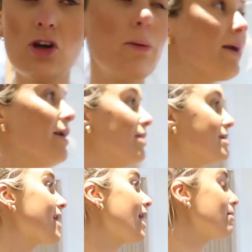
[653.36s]
Tommy,
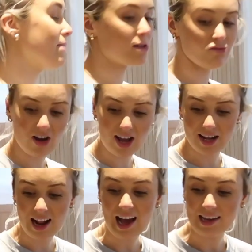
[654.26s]
this cake looks
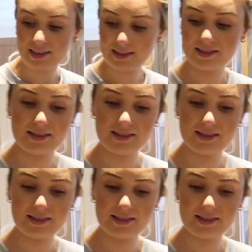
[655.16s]
really nice.